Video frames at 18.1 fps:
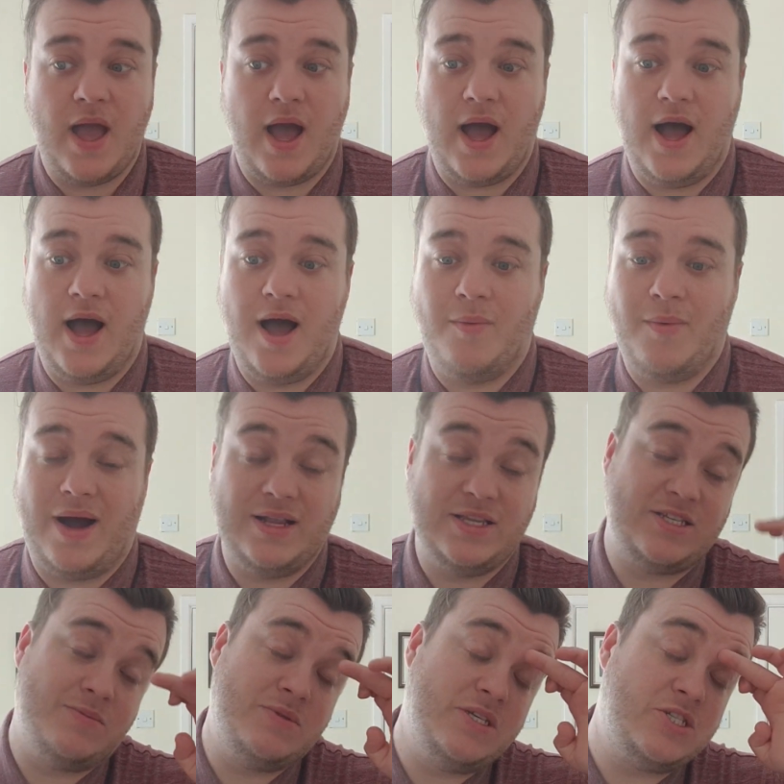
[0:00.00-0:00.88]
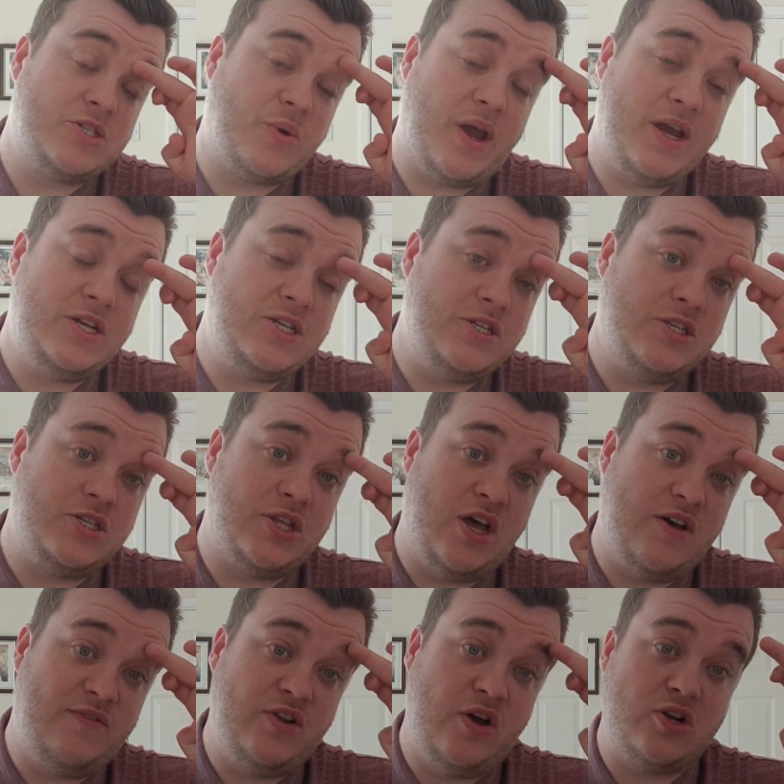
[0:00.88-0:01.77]
and some situations
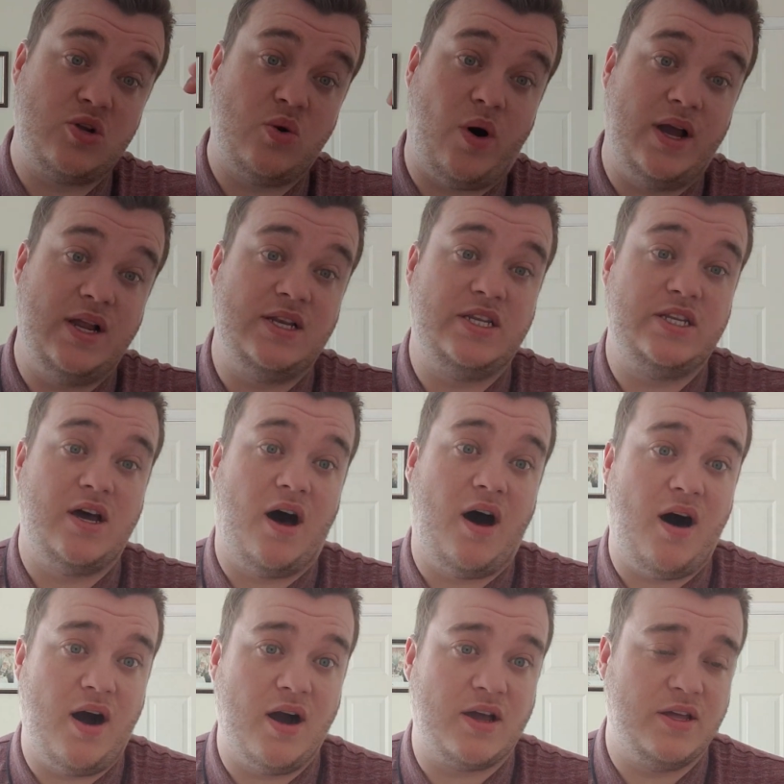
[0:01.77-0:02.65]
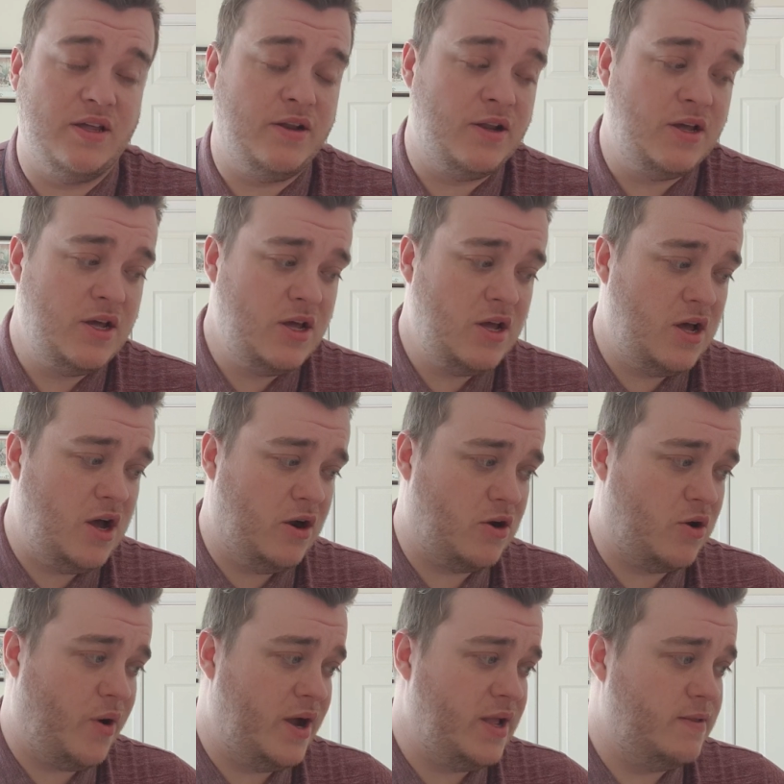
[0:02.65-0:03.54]
that have looked quite dark and
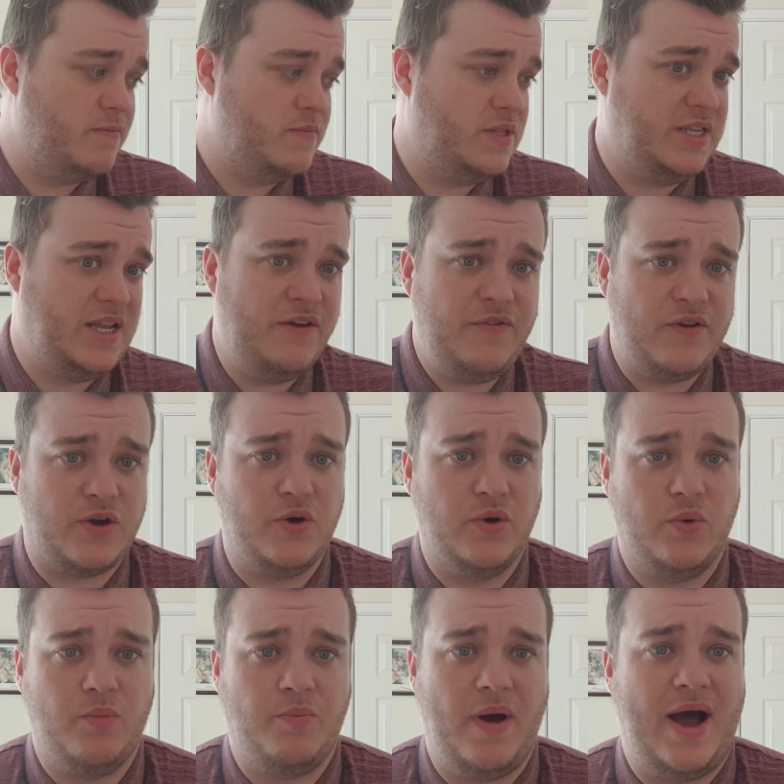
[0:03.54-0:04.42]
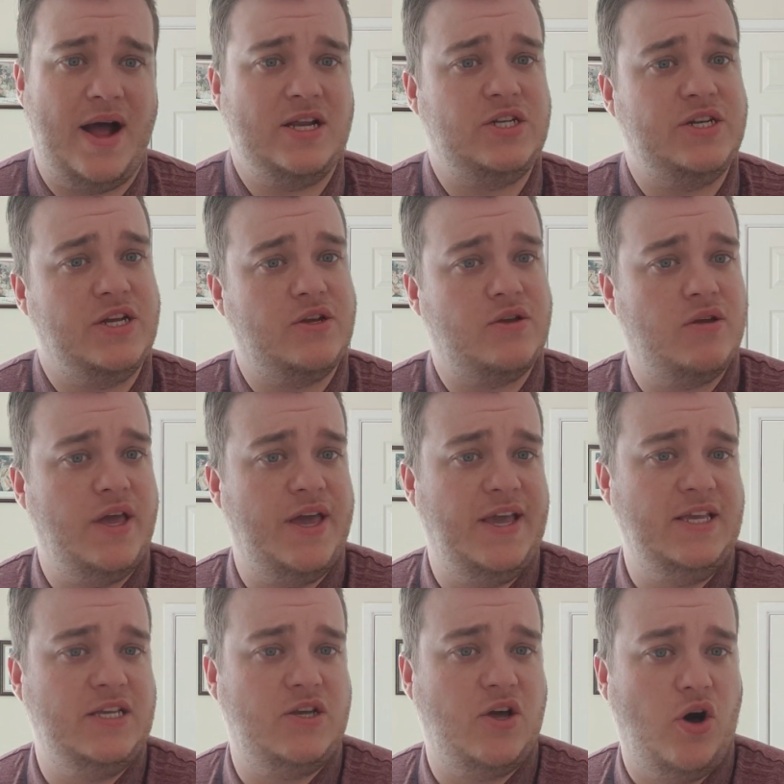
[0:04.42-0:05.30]
quite difficult, but actually
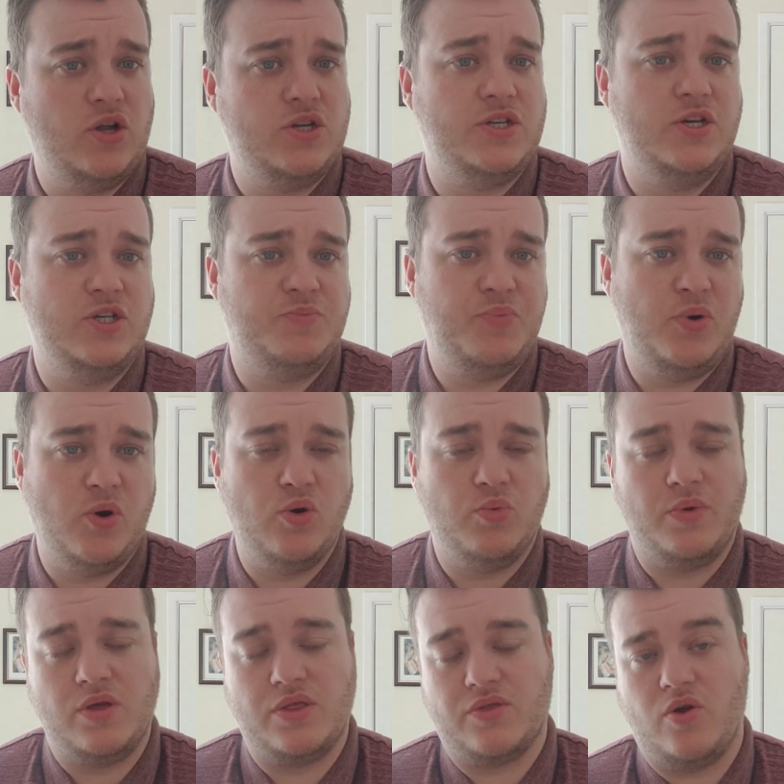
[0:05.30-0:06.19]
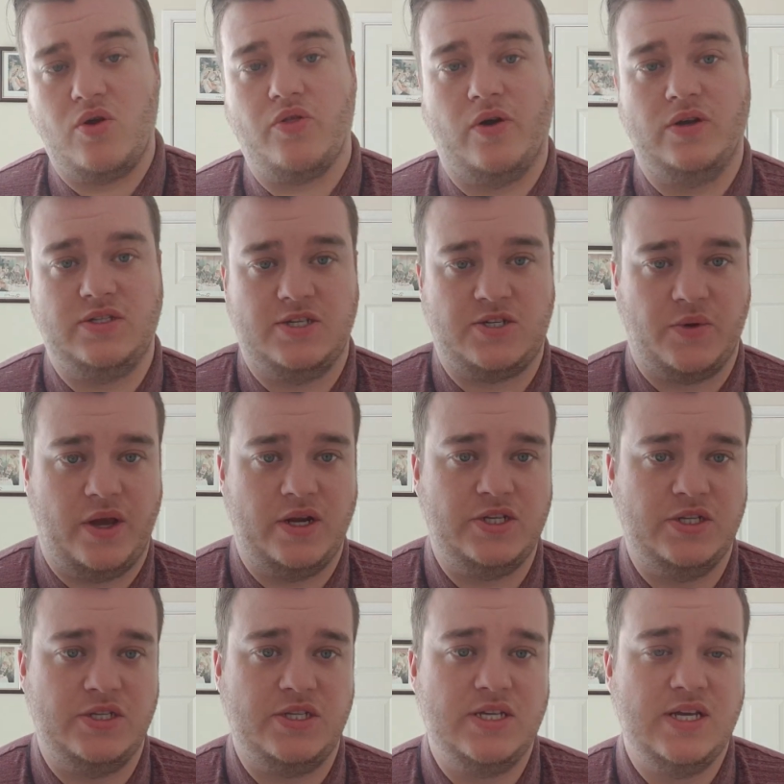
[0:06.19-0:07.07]
God has pulled me through those
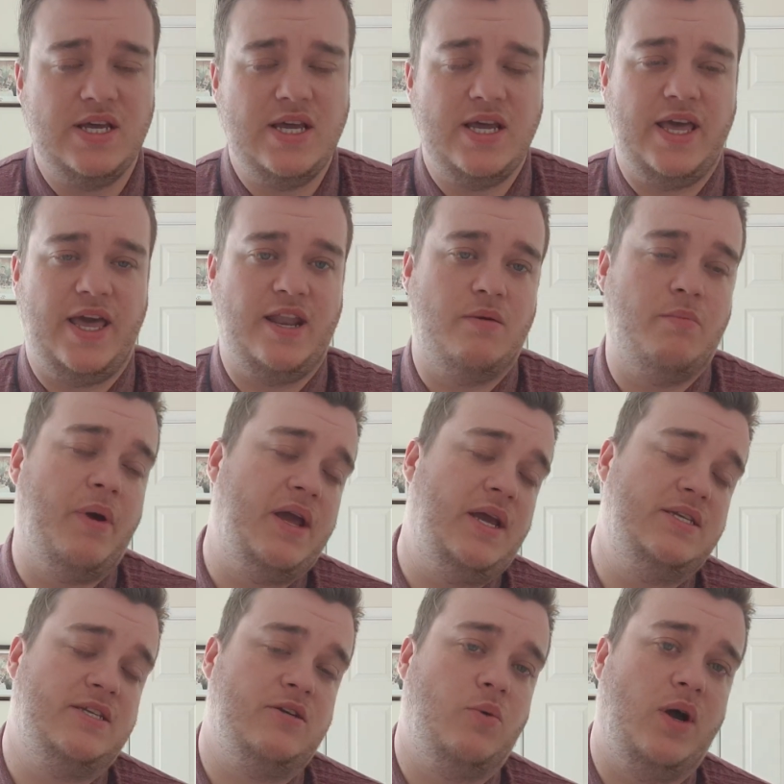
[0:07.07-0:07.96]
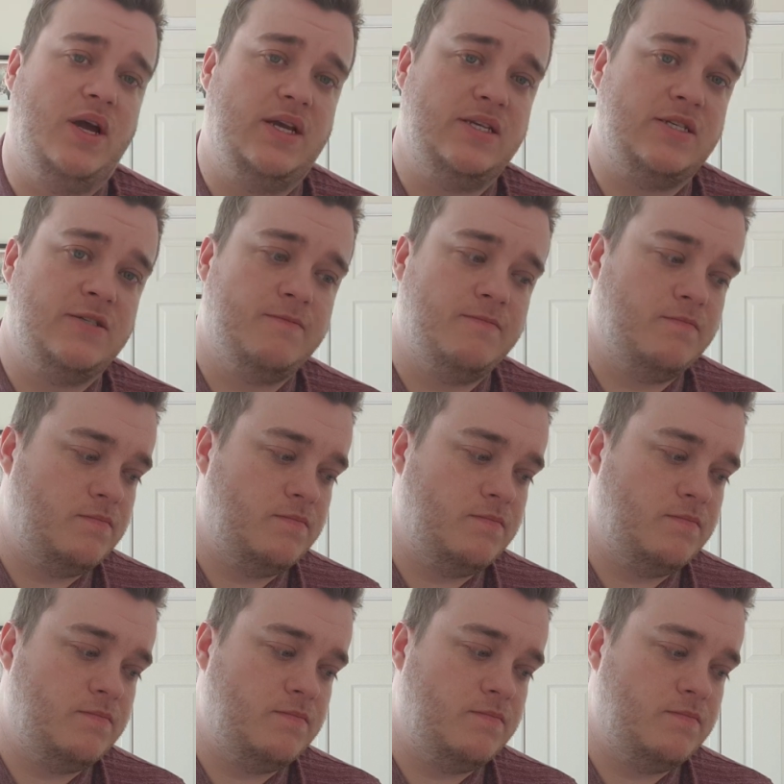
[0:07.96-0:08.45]
situations in amazing ways.